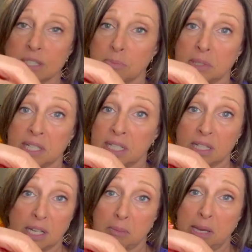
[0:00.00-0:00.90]
splitting
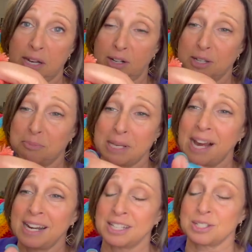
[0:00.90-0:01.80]
nightmare, to be
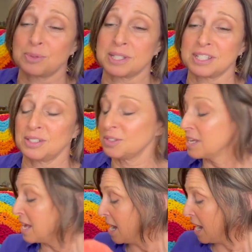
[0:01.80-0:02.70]
honest with you.
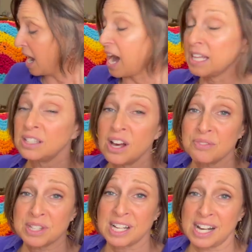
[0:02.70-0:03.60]
I
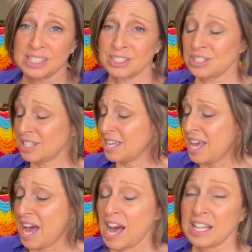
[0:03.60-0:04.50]
love the colors.
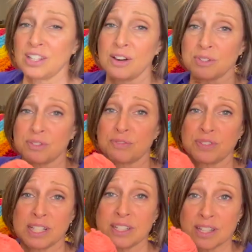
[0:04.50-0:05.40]
I love the
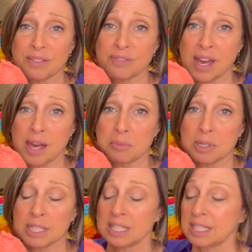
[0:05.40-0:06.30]
feel of the
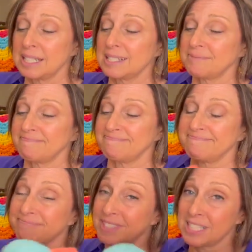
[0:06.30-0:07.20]
fabric. The